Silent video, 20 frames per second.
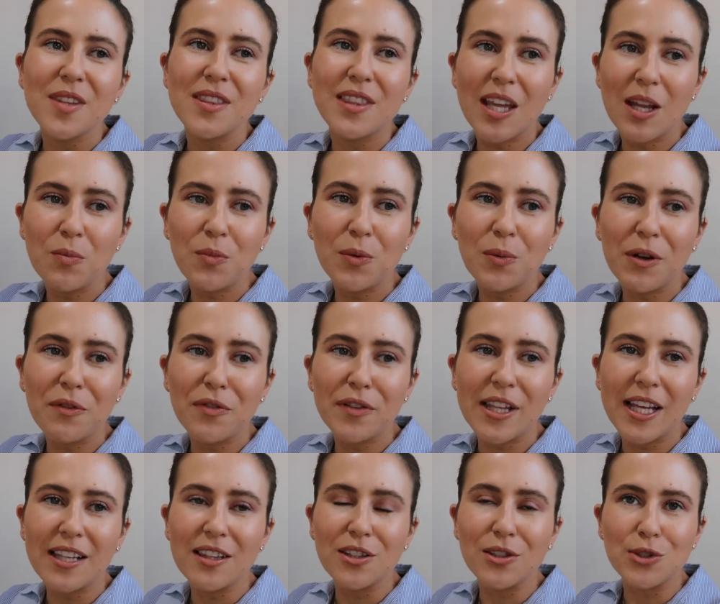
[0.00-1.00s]
then we went for
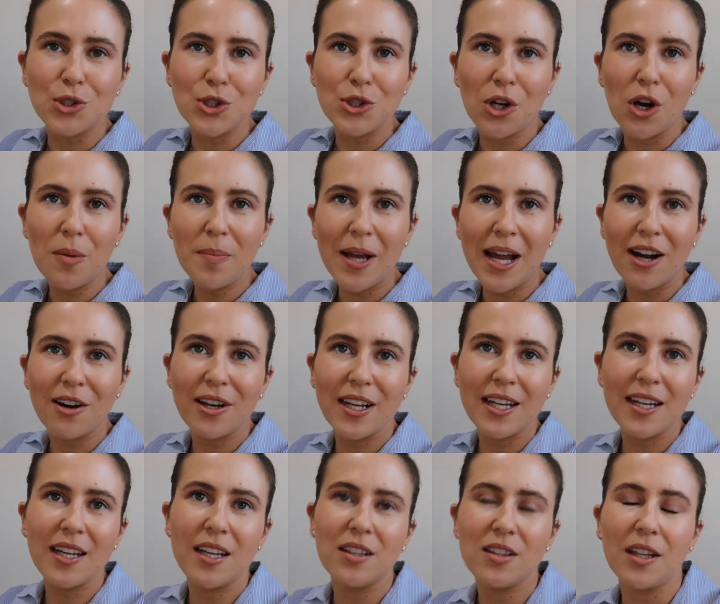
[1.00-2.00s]
like a little shop.
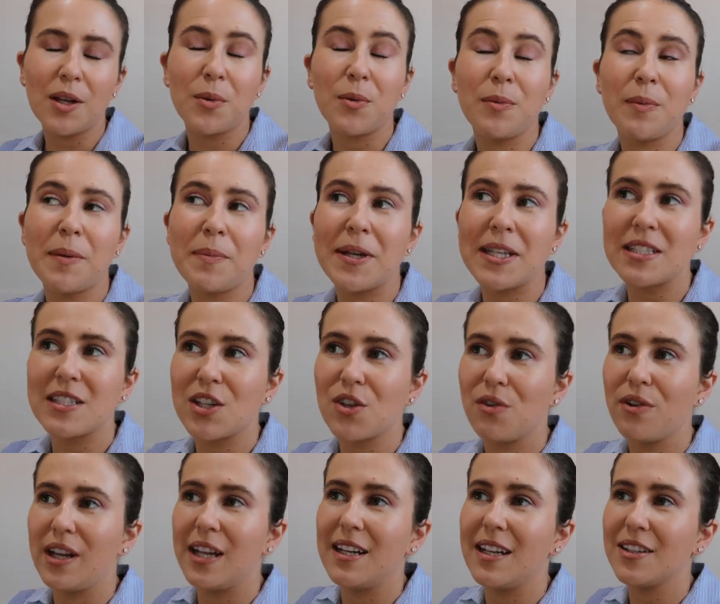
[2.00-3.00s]
Harry, like we went back to
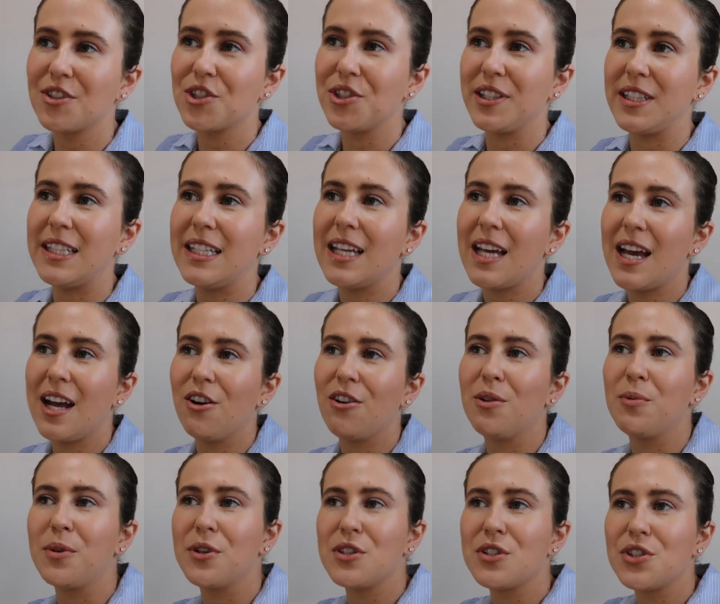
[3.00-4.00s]
Crown actually.
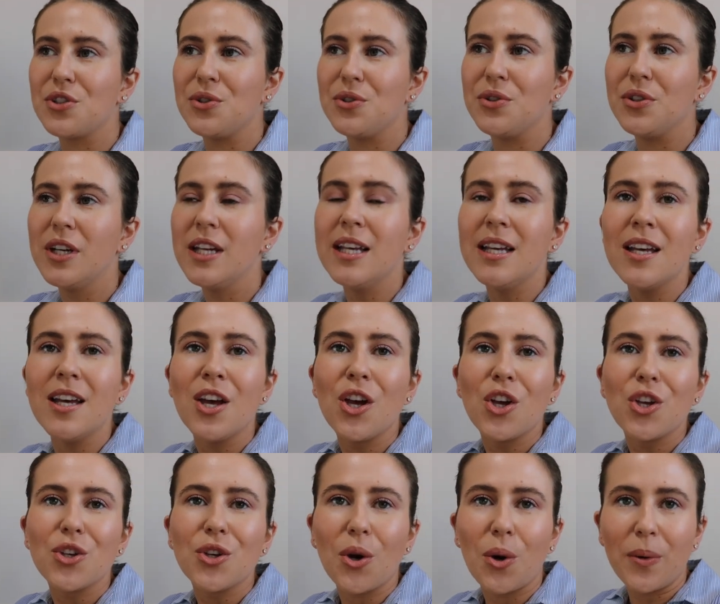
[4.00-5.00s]
Harry wanted to
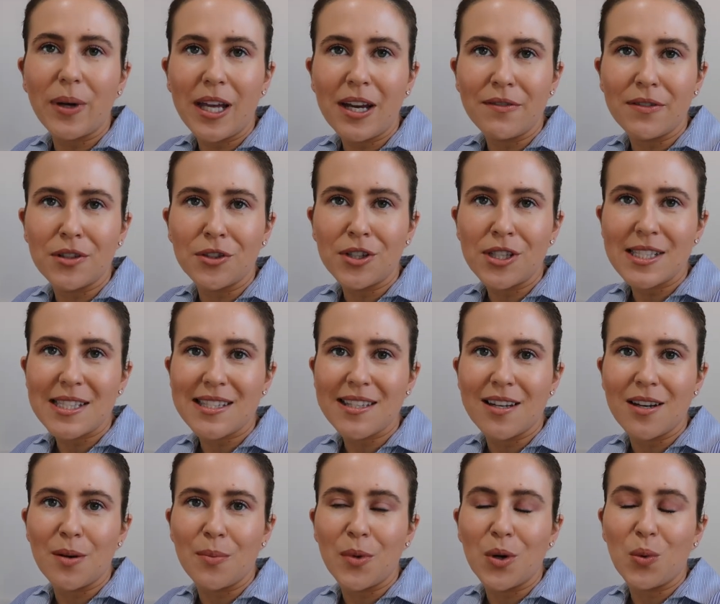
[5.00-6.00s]
go and have a look at
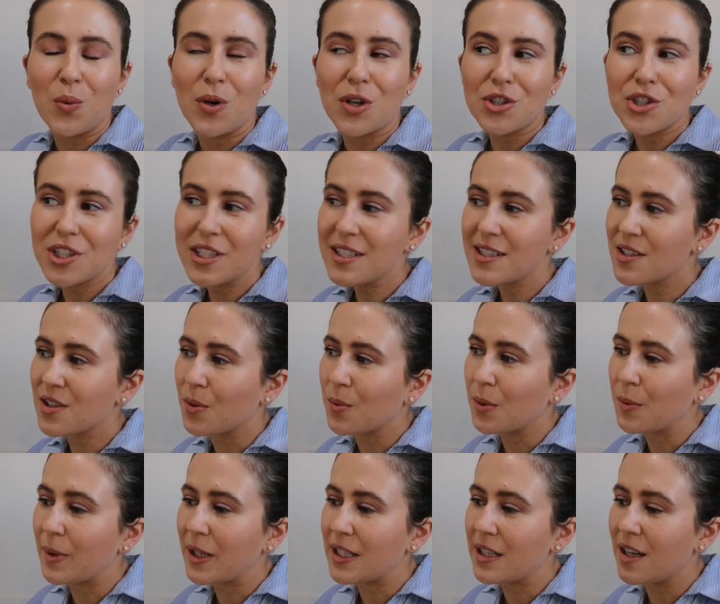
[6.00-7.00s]
some watches. So
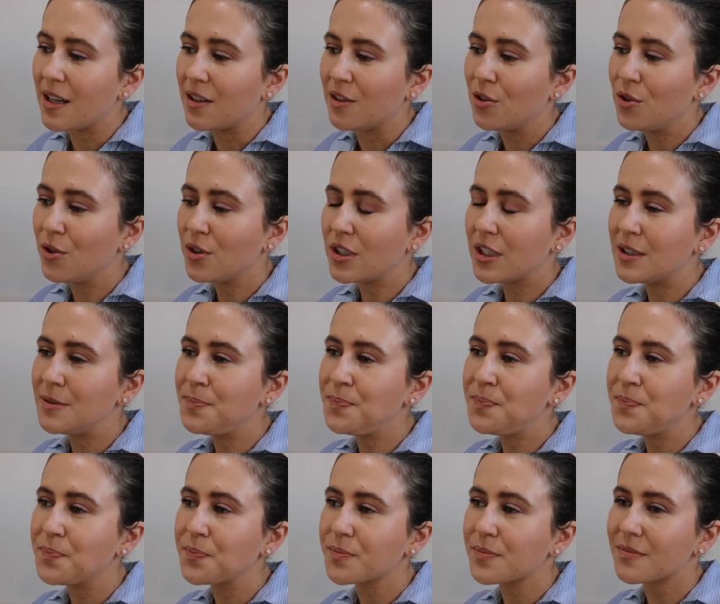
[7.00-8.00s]
we went and had a look.
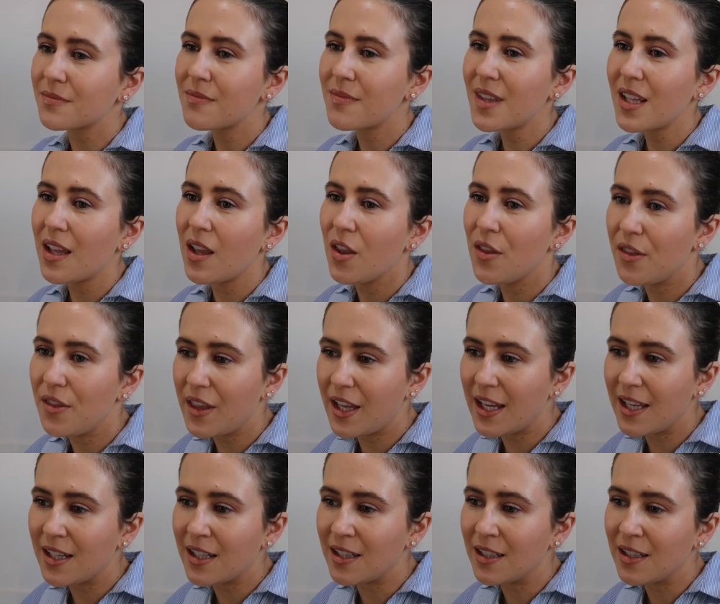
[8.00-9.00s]

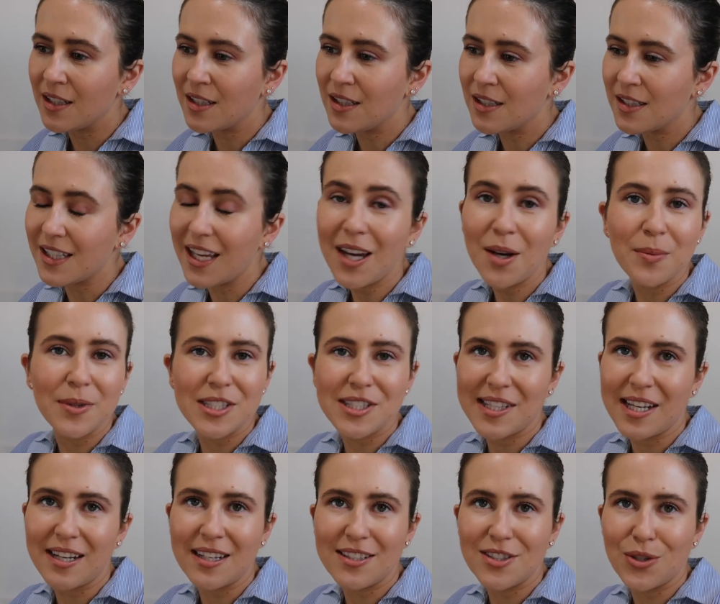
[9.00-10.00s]
Then, yeah, we just
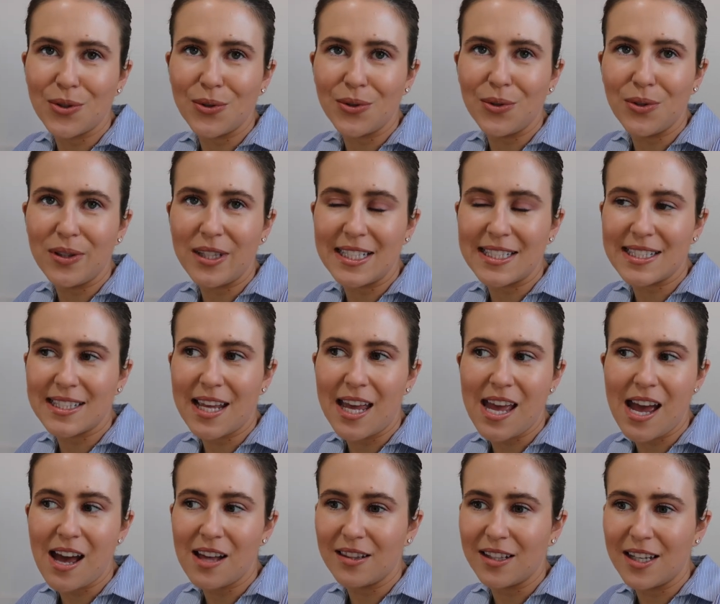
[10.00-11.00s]
headed to these
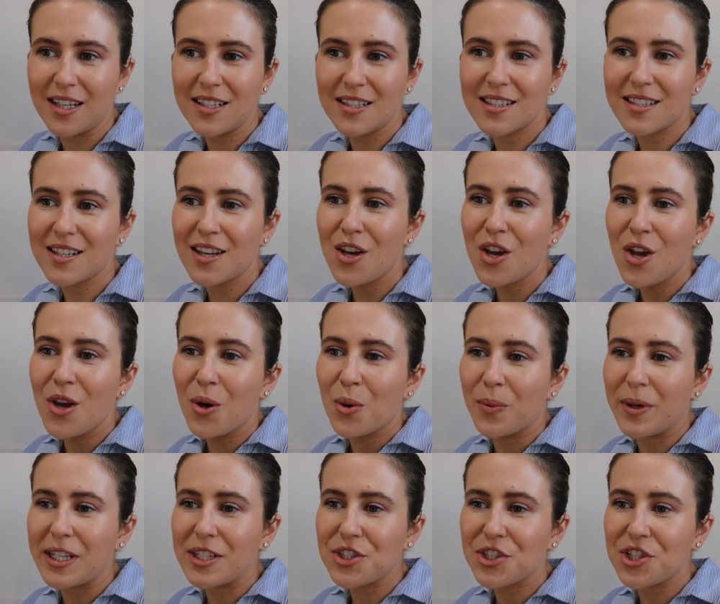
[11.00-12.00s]
outlets,
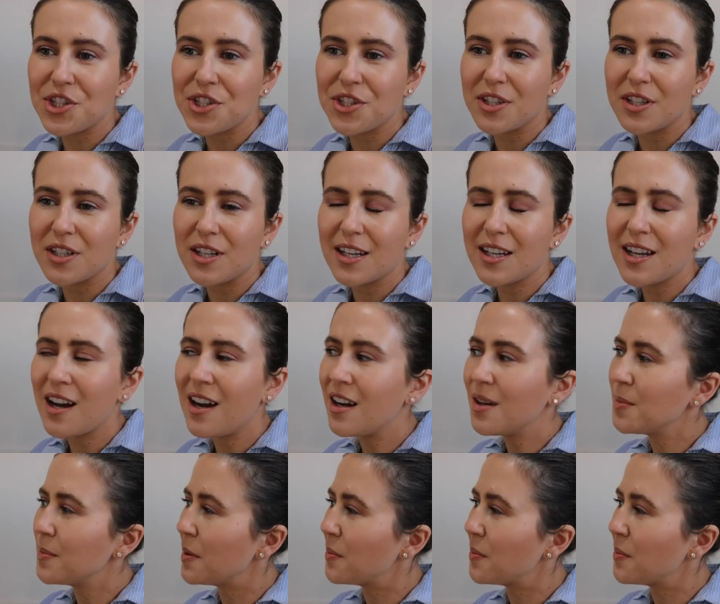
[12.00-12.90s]
which I can't